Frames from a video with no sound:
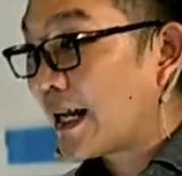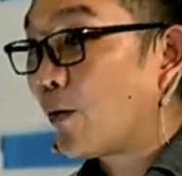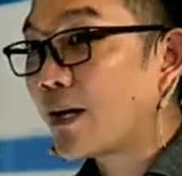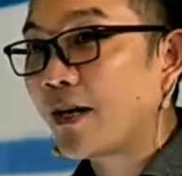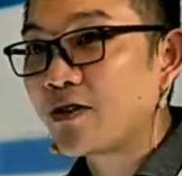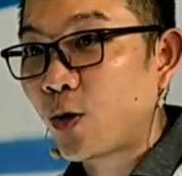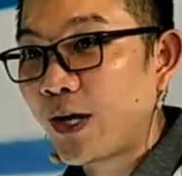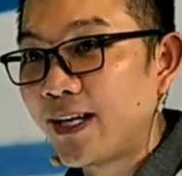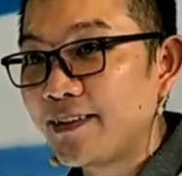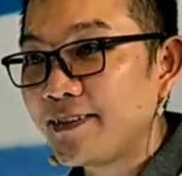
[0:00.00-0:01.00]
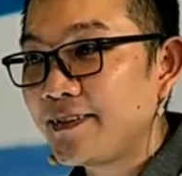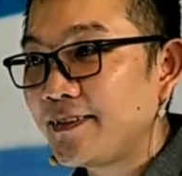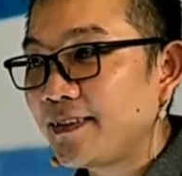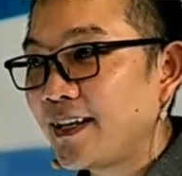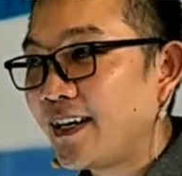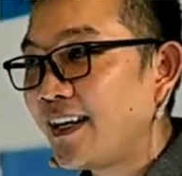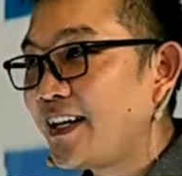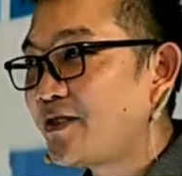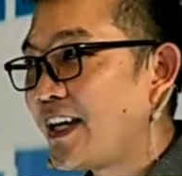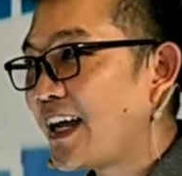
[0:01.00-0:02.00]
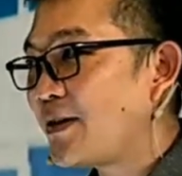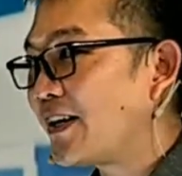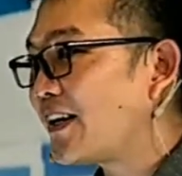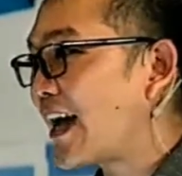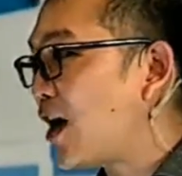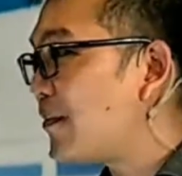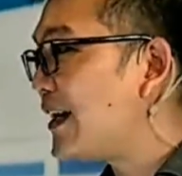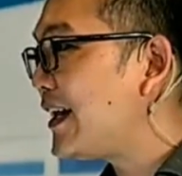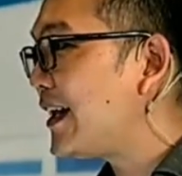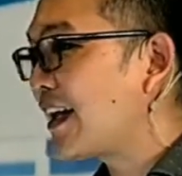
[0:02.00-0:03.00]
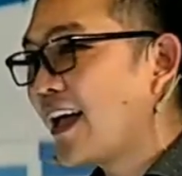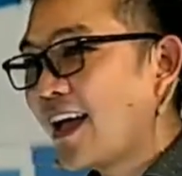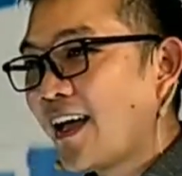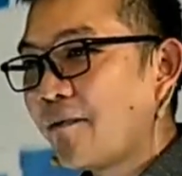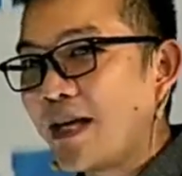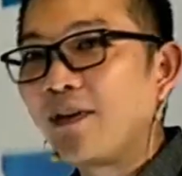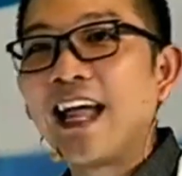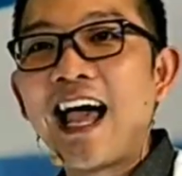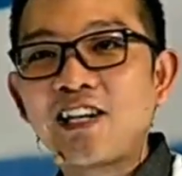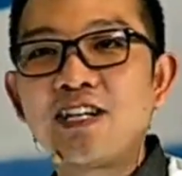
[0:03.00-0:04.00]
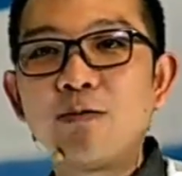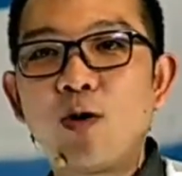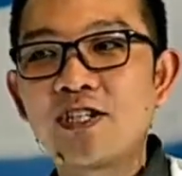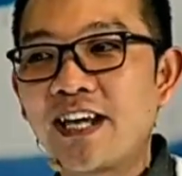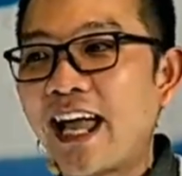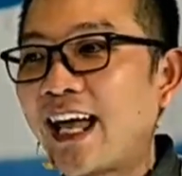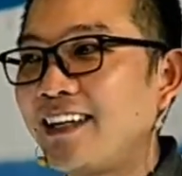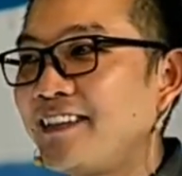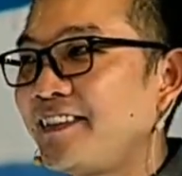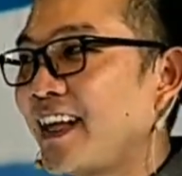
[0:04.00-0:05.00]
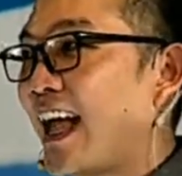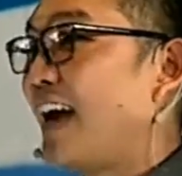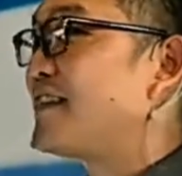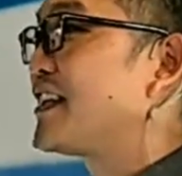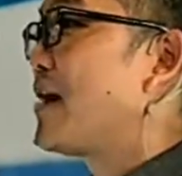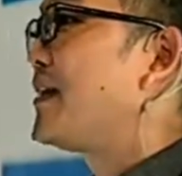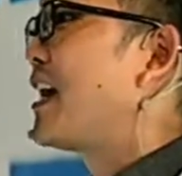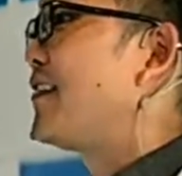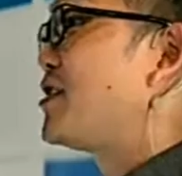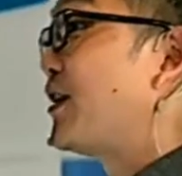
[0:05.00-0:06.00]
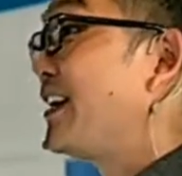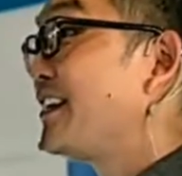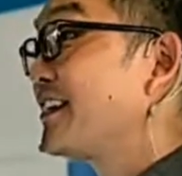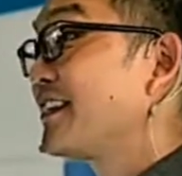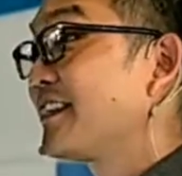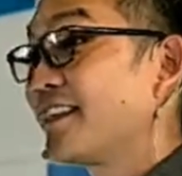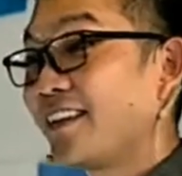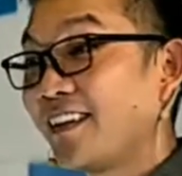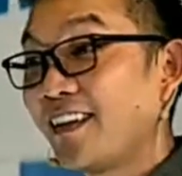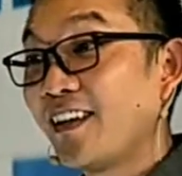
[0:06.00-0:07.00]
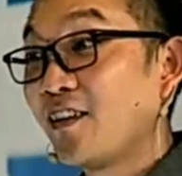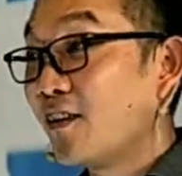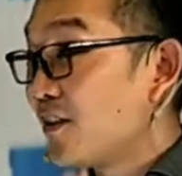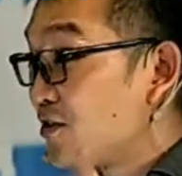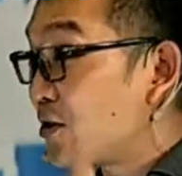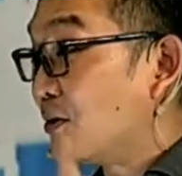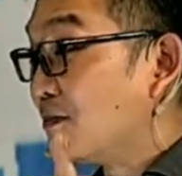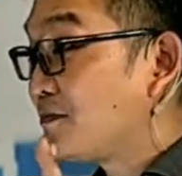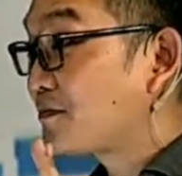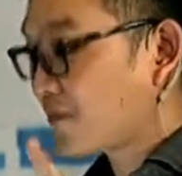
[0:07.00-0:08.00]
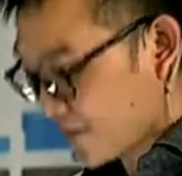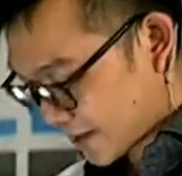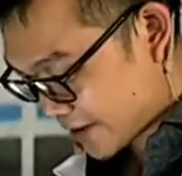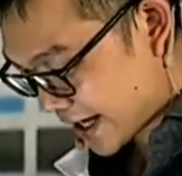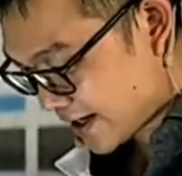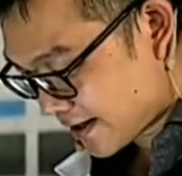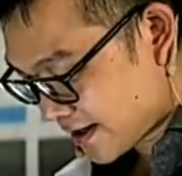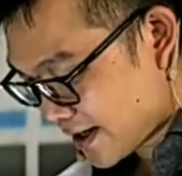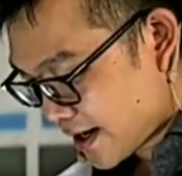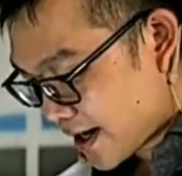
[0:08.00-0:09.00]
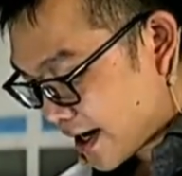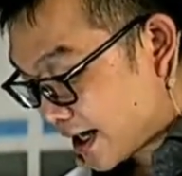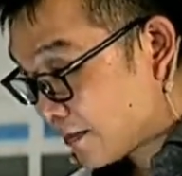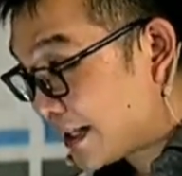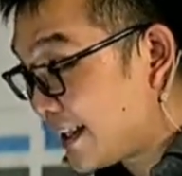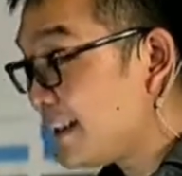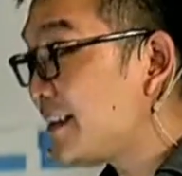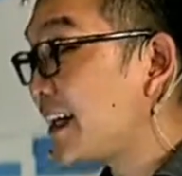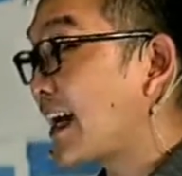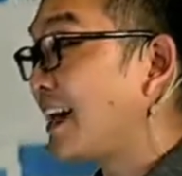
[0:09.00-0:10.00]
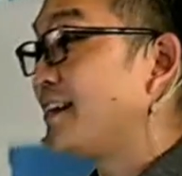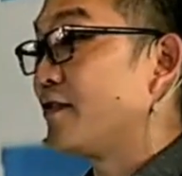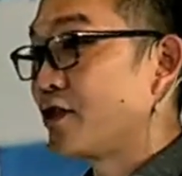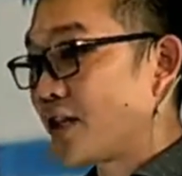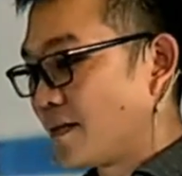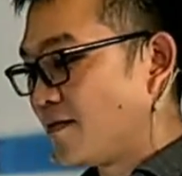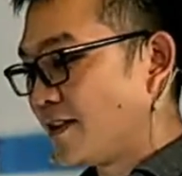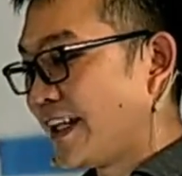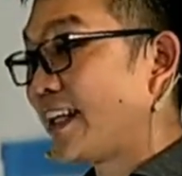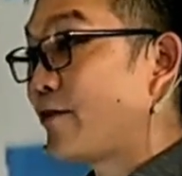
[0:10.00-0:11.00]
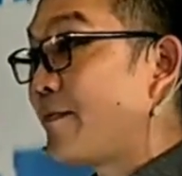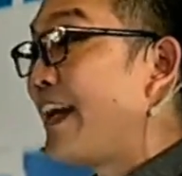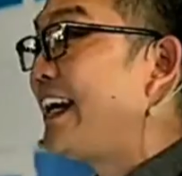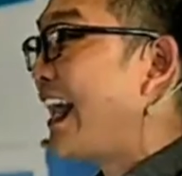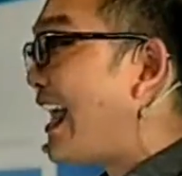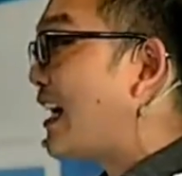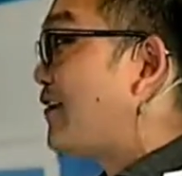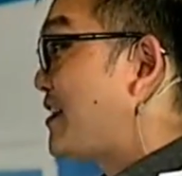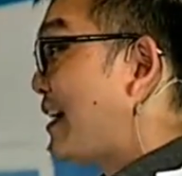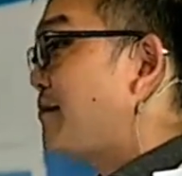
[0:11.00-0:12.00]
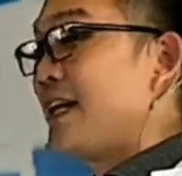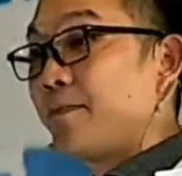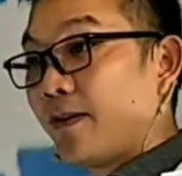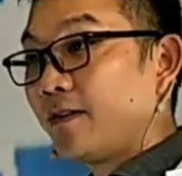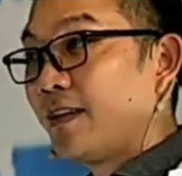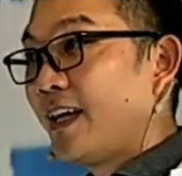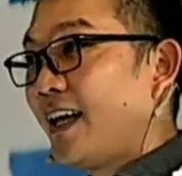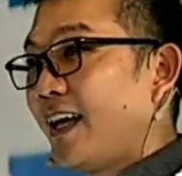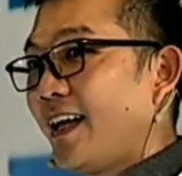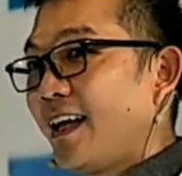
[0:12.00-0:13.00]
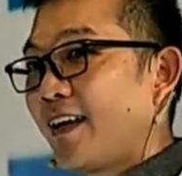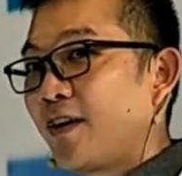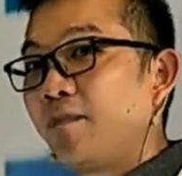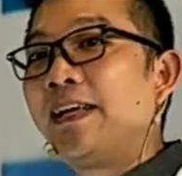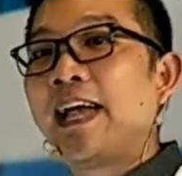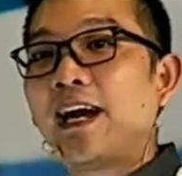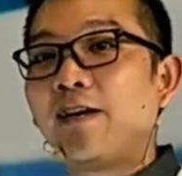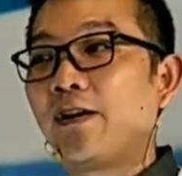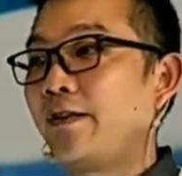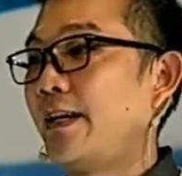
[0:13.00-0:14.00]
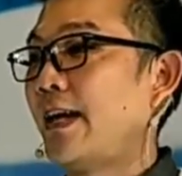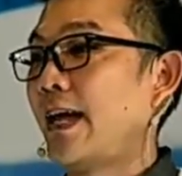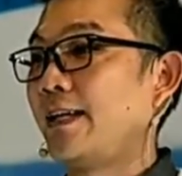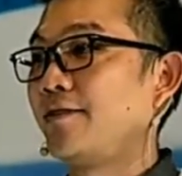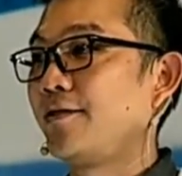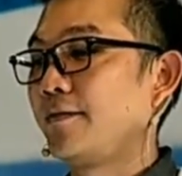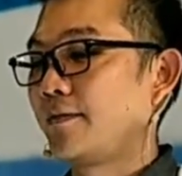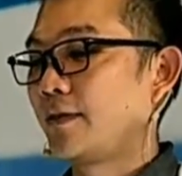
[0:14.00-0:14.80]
Now what about toilets? Earlier today you heard how many people actually wash their hands after coming out of the toilet? 2. Okay? And these are the kinds of germs that the remaining 8 out of 10 people could be carrying on their germs.